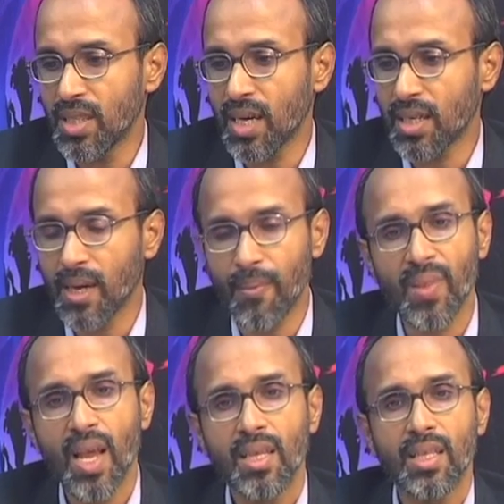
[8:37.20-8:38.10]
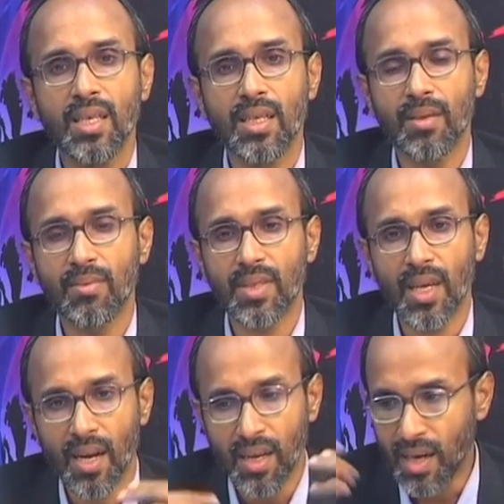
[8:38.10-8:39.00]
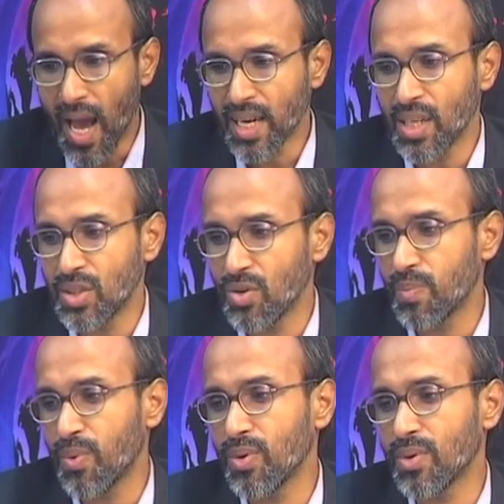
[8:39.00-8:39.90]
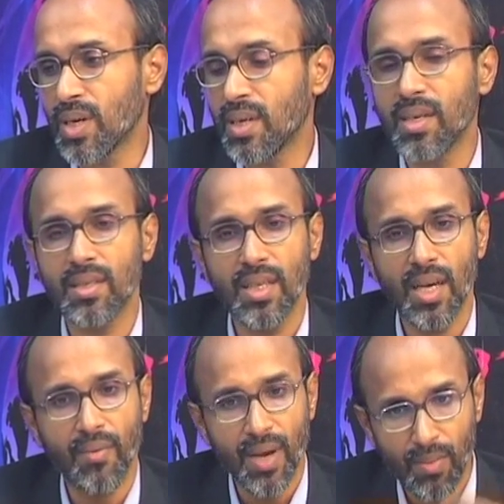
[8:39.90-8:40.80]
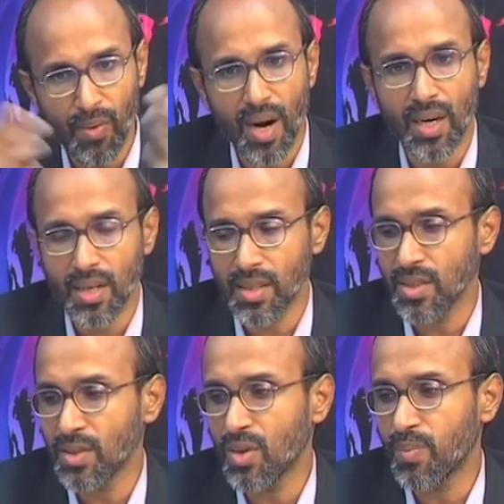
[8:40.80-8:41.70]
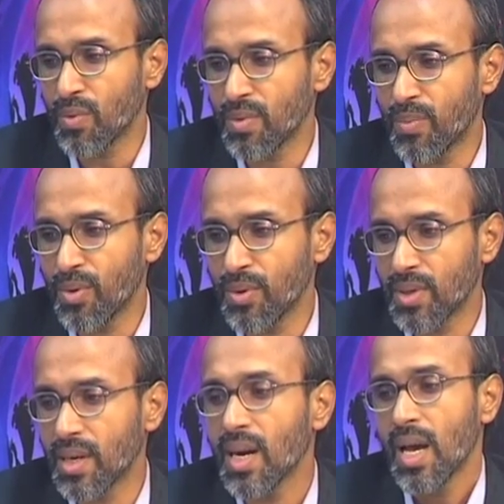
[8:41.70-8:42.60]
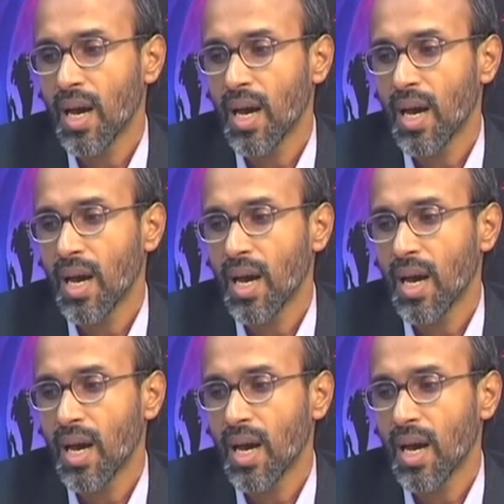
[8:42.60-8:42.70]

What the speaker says: that the land is not polluted, the available water is not polluted,